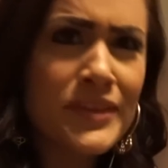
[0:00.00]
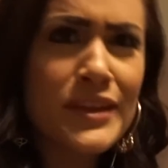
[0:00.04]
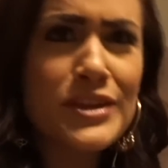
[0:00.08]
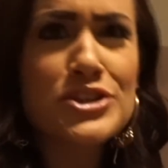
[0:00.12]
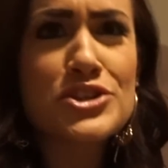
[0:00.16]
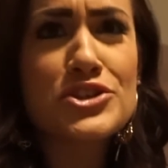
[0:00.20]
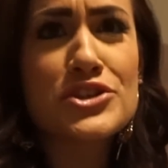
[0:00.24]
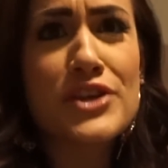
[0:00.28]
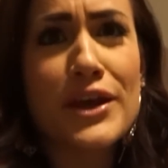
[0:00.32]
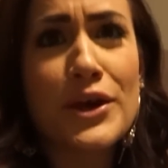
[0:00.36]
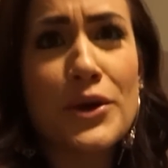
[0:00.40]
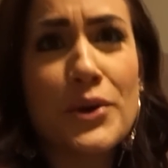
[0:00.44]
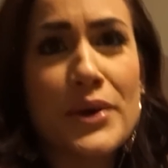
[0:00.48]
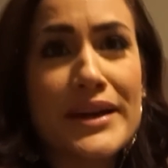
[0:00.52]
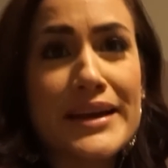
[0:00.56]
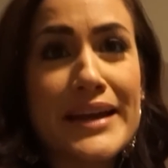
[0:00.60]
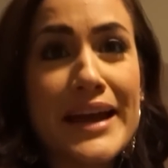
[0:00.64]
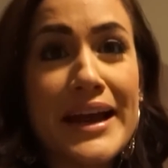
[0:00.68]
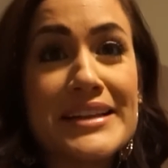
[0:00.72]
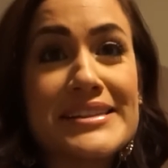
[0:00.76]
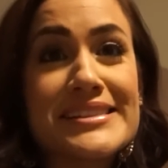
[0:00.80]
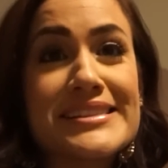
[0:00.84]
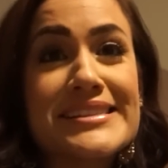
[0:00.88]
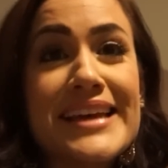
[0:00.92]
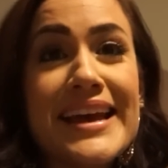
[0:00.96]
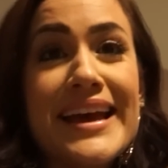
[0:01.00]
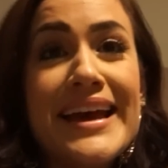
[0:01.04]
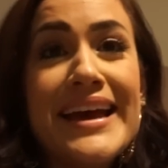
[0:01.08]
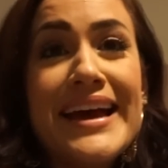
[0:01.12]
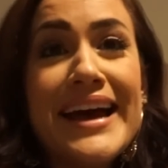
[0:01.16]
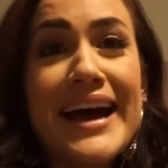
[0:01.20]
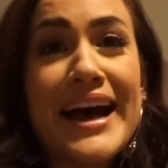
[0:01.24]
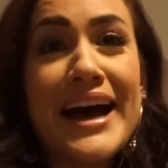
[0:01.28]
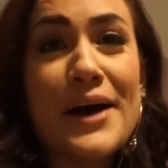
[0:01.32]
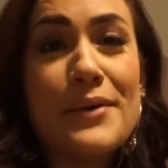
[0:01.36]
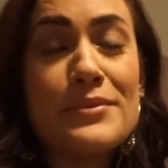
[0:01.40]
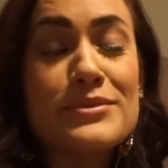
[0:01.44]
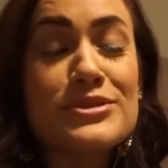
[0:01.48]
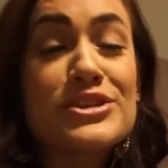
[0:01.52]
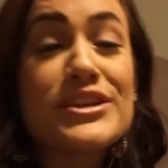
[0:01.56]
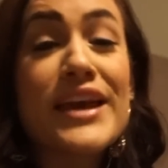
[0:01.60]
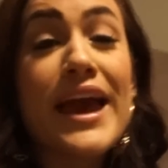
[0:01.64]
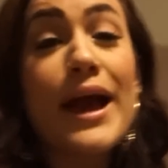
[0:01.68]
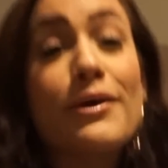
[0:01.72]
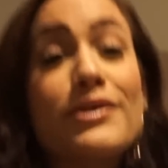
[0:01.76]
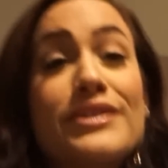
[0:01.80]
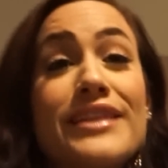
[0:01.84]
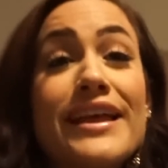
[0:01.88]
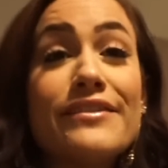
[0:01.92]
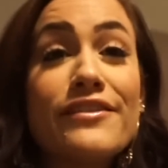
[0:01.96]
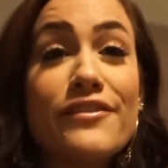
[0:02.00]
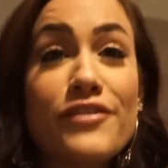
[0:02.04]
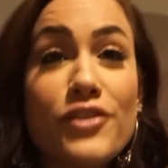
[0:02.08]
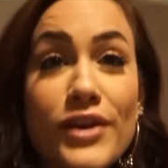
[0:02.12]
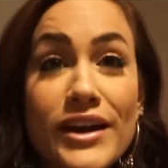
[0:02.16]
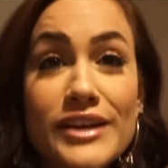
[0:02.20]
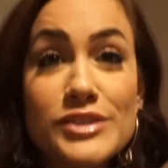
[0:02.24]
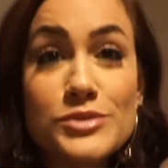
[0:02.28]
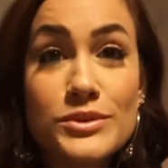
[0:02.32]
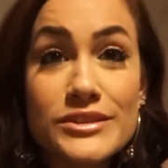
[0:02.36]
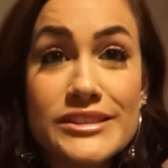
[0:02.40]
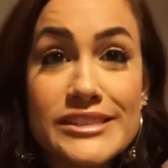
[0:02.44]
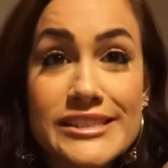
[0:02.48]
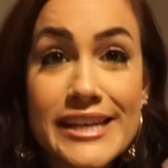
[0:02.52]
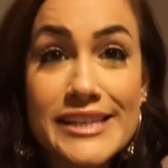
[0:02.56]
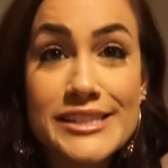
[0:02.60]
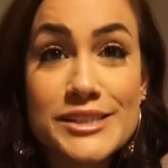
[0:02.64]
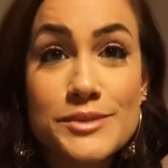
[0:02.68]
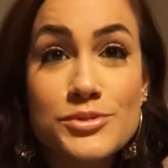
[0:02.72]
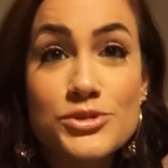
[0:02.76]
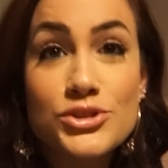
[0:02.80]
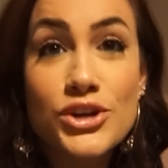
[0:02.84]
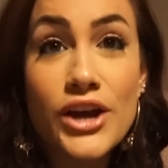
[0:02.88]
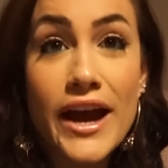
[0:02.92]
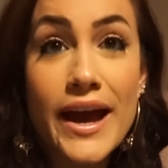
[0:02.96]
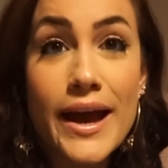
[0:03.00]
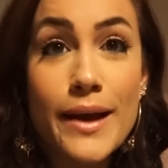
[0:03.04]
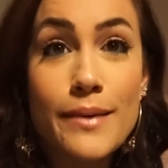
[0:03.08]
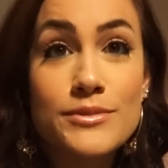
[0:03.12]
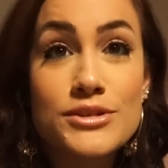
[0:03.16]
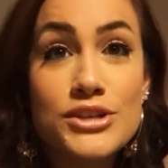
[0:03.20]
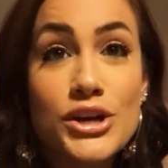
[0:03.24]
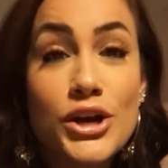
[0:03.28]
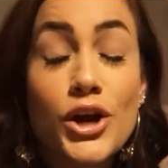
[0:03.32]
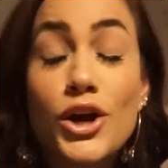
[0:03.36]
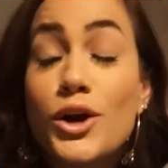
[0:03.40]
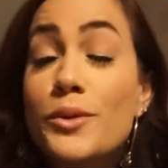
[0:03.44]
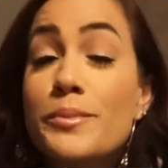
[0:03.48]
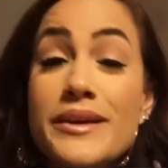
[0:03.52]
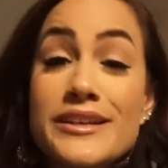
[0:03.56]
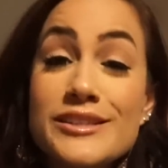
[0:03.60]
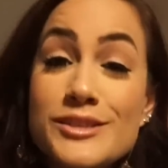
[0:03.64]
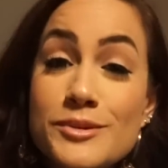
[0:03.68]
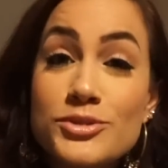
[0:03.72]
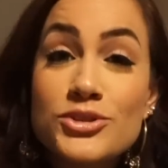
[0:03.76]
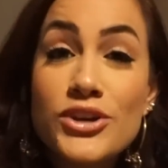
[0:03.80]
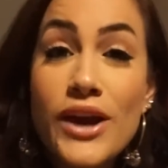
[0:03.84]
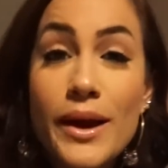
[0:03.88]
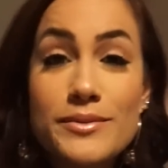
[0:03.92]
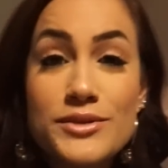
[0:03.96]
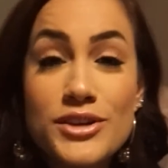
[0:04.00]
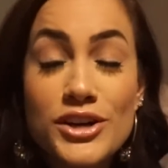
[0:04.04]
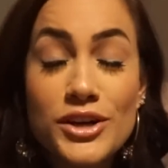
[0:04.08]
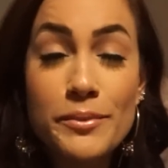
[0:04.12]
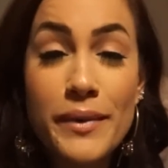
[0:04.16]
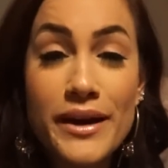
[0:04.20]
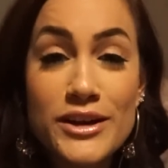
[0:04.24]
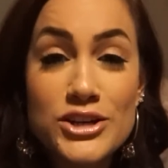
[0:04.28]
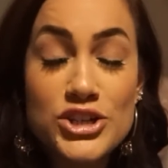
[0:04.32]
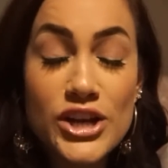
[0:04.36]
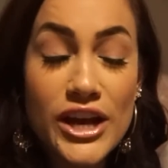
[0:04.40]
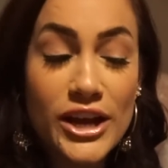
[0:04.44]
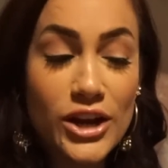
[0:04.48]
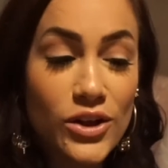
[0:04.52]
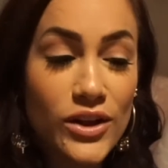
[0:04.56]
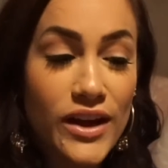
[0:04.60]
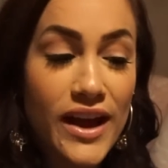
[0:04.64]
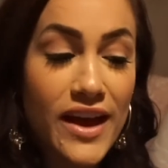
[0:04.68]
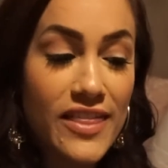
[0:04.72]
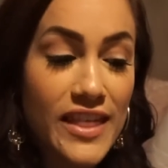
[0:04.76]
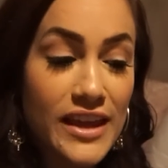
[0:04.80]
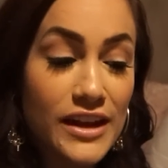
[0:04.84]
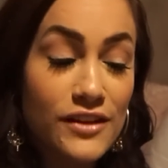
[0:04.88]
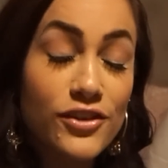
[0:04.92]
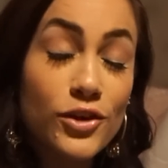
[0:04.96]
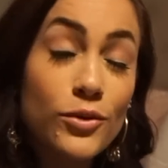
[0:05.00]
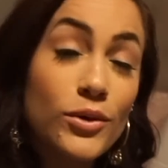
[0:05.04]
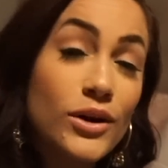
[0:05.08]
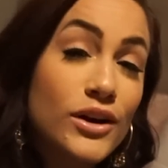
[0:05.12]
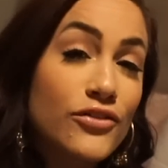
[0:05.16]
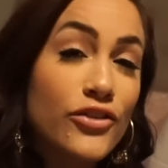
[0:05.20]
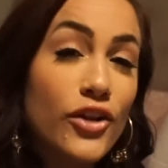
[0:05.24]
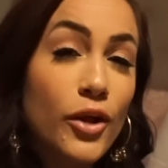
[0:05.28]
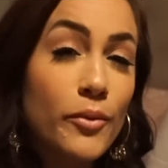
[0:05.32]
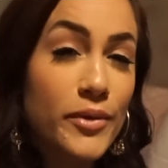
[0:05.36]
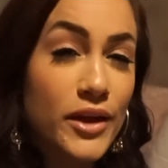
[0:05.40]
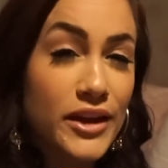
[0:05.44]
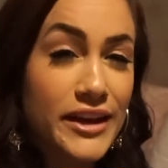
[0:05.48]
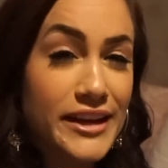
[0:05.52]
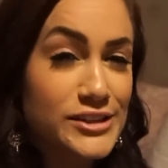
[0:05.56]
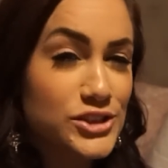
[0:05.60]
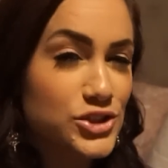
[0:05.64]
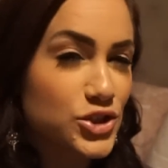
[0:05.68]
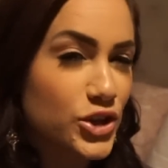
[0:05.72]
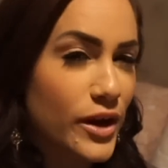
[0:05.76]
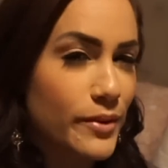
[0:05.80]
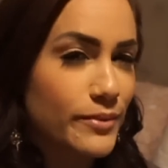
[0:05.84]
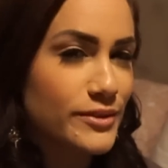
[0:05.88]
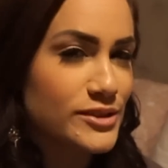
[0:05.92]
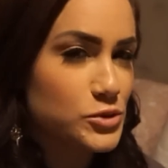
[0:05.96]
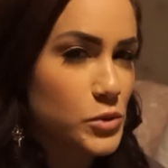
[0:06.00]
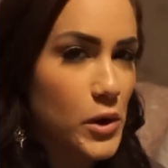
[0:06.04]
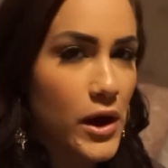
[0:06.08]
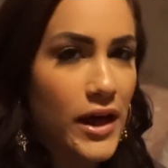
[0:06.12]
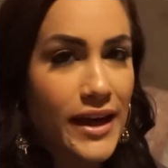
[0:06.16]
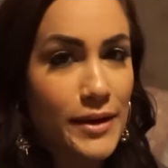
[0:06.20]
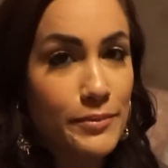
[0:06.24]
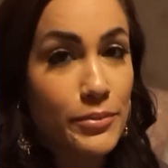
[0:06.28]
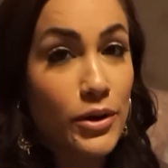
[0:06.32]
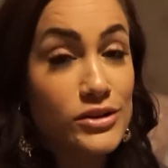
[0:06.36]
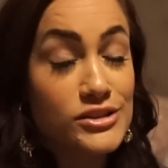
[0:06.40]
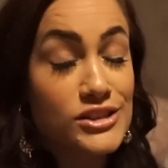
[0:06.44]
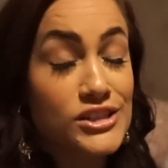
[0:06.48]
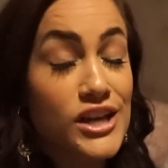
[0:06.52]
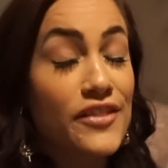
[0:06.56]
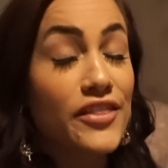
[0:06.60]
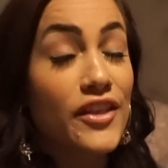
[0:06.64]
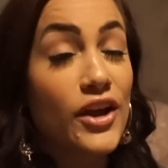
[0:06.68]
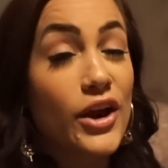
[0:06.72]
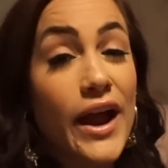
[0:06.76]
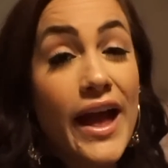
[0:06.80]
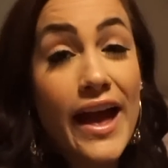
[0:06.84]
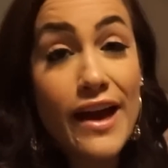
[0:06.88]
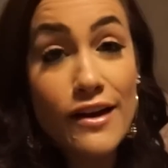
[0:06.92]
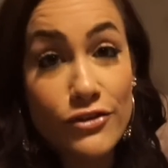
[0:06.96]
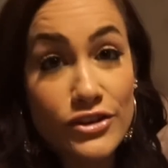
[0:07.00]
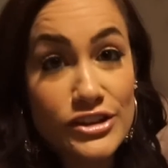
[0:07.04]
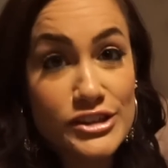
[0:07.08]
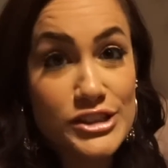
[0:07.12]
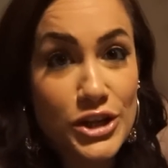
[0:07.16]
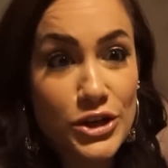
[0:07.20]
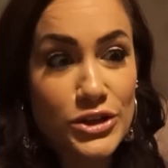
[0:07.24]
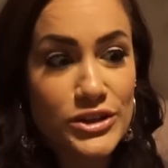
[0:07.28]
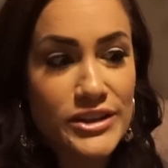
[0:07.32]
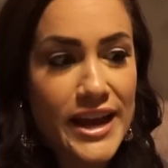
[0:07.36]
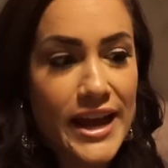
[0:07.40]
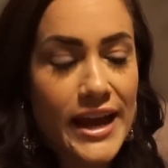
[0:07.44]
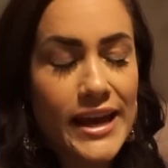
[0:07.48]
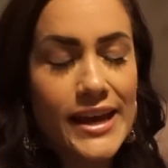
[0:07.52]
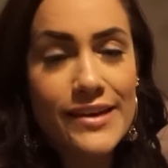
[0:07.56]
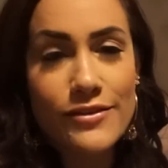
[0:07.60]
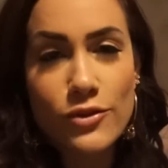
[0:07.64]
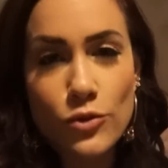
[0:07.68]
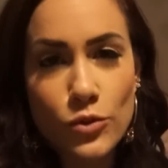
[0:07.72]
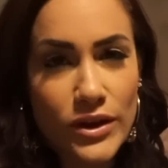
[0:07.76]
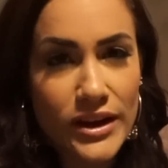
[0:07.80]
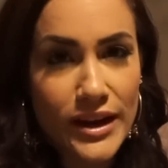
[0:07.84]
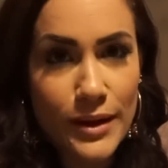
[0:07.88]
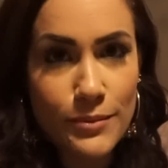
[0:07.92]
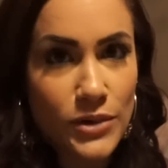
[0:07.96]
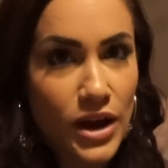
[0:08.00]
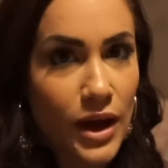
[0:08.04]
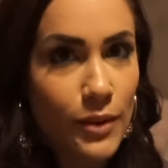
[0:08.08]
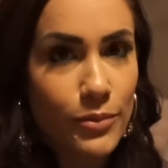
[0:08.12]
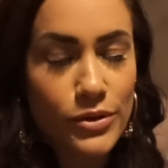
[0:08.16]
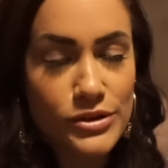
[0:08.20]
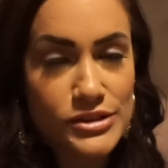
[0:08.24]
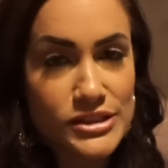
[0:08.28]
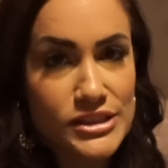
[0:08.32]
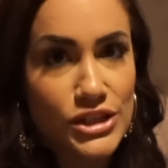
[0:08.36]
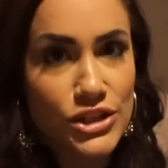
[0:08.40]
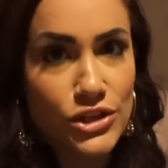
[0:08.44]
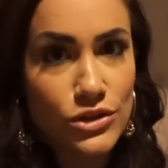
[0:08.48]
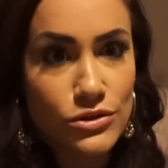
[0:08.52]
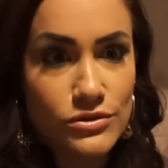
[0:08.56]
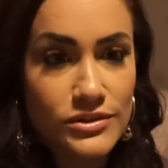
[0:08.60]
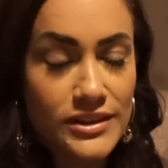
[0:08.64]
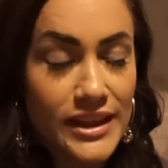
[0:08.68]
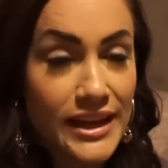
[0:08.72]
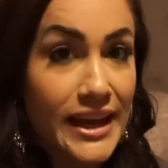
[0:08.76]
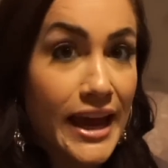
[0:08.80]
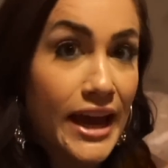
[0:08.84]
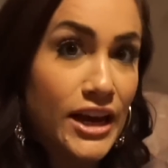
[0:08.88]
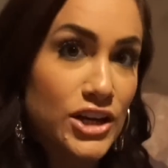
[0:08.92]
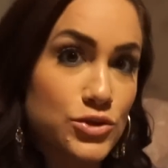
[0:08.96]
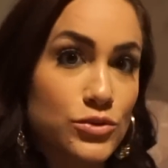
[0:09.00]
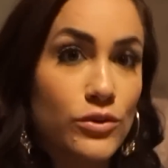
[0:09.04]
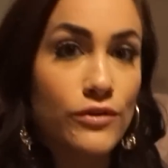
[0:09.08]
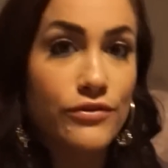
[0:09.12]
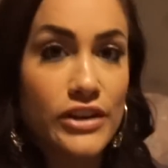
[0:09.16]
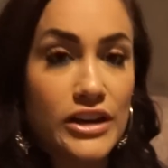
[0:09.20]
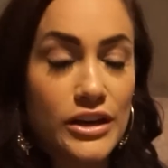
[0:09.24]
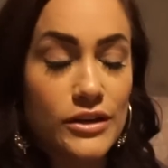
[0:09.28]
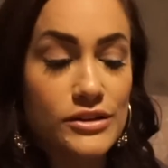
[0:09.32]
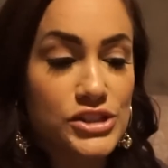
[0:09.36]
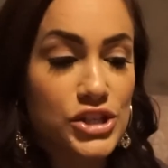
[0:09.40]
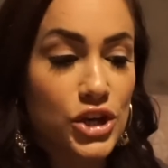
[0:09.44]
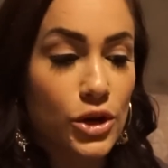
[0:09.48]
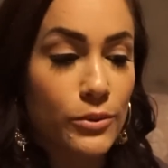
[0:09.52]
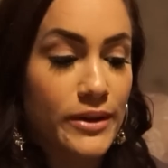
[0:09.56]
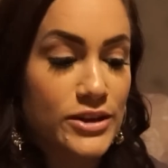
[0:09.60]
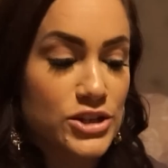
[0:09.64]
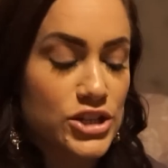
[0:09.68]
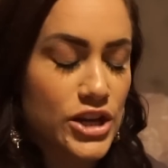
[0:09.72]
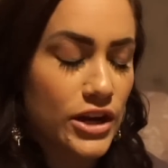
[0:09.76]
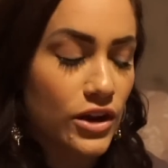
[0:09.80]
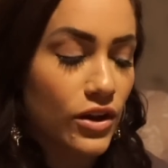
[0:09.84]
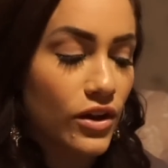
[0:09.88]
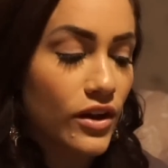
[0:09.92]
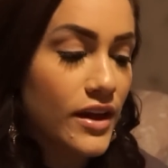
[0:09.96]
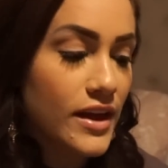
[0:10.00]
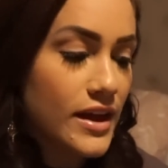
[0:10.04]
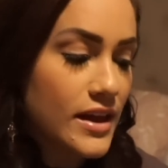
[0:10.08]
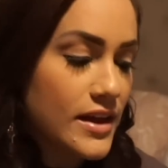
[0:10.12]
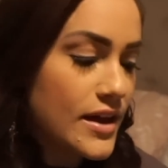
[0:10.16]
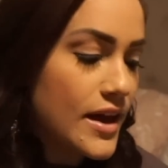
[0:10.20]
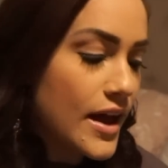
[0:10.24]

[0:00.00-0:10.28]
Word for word: She's like going nuts. So yeah, I would love if you guys would stay subscribed or be subscribed here to my channel. And then if you want to follow me on Instagram as well, I post on there every single day, even when I'm not posting like actual videos here on my channel.